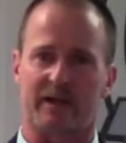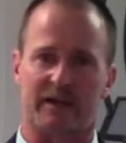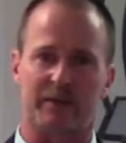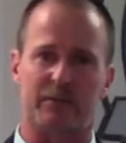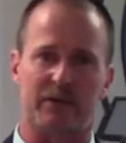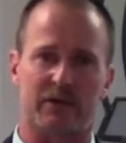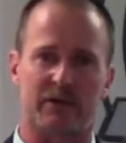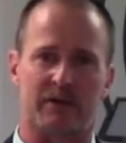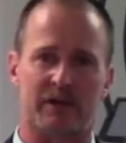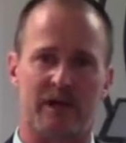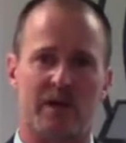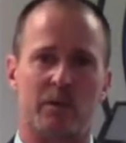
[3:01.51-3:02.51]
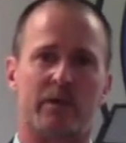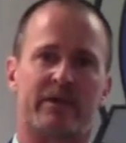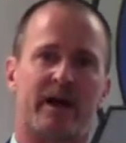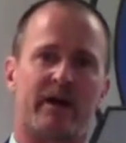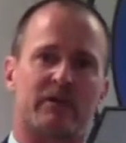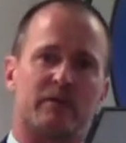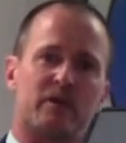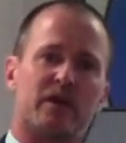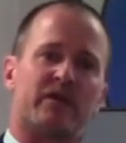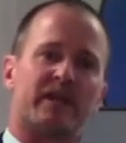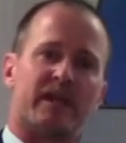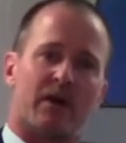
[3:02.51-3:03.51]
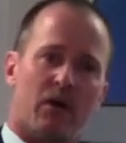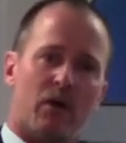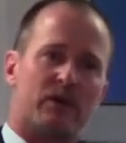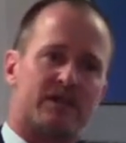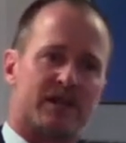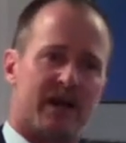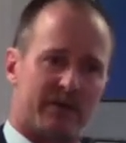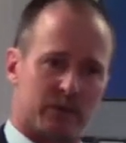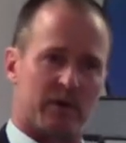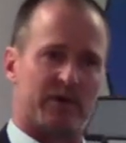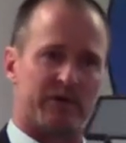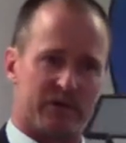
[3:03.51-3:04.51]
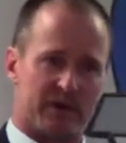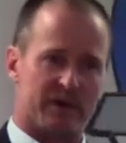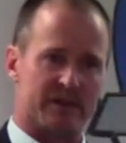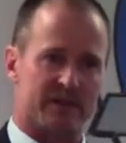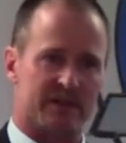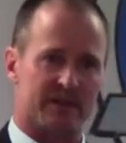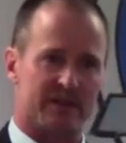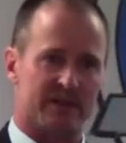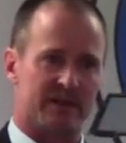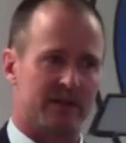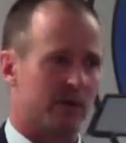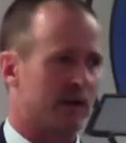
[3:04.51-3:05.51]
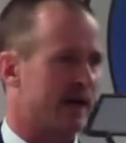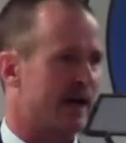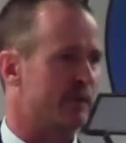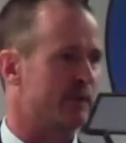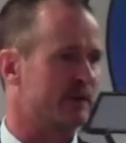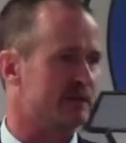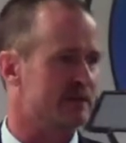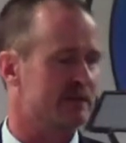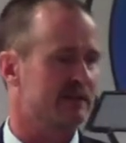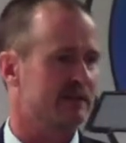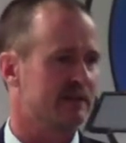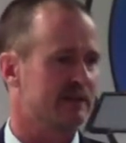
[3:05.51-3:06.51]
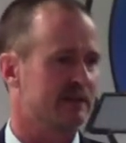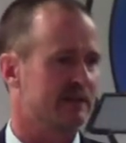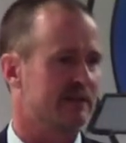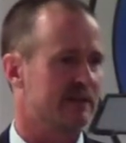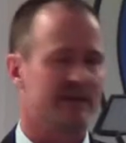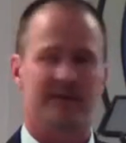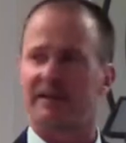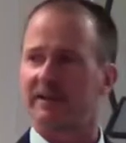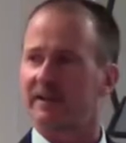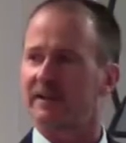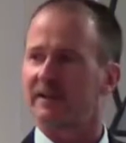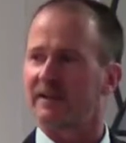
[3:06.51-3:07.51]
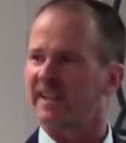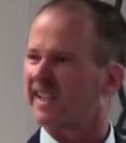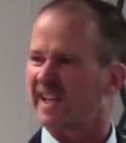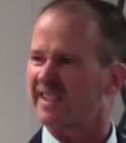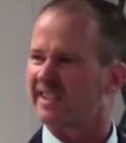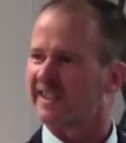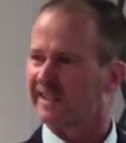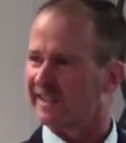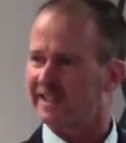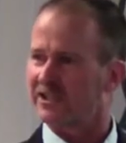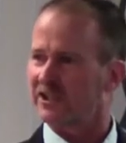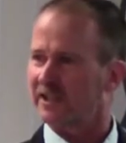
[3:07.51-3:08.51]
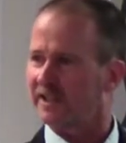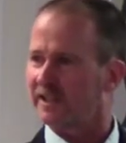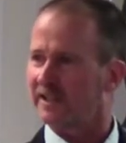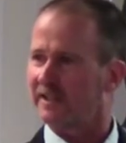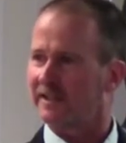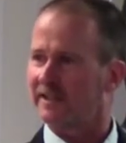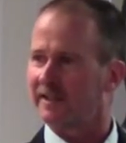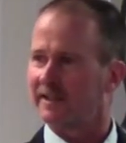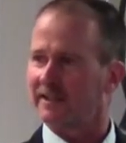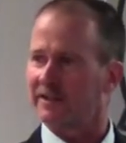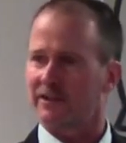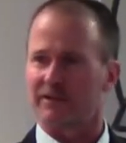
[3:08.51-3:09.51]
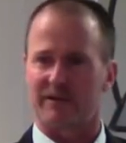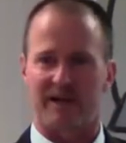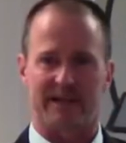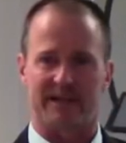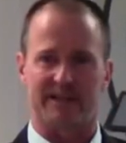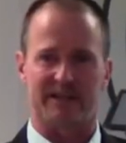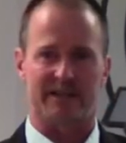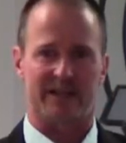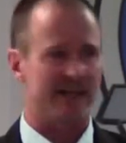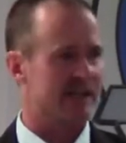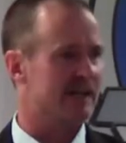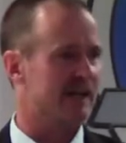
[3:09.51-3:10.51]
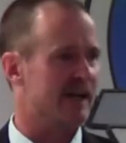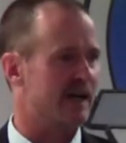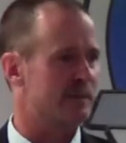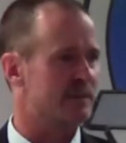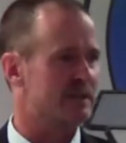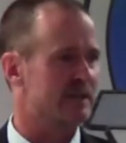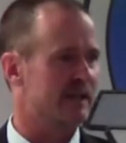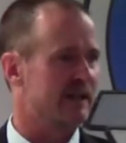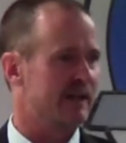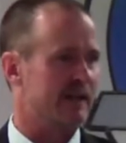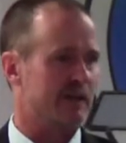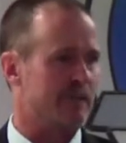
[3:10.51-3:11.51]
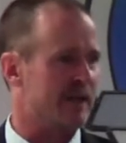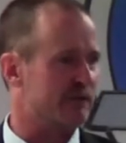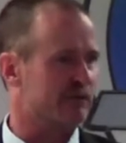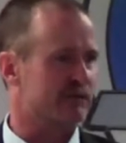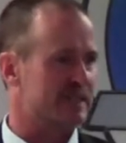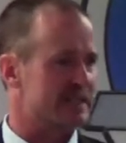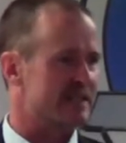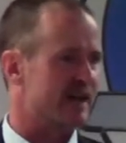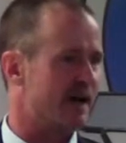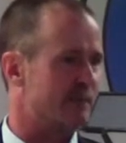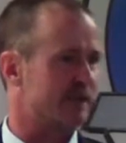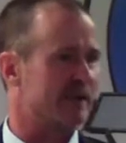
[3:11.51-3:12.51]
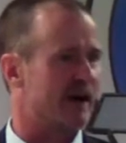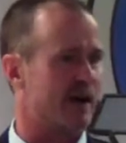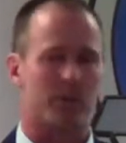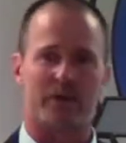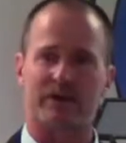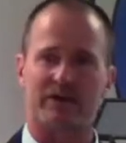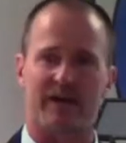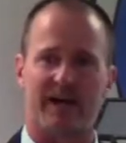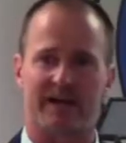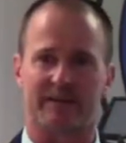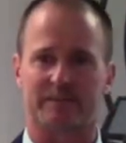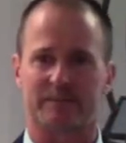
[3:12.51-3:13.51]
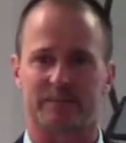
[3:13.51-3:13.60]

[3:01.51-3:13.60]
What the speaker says: on a computer without removing the old software first, what happens? It gets glitchy, you'll run into hiccups, it may freeze up and not work right.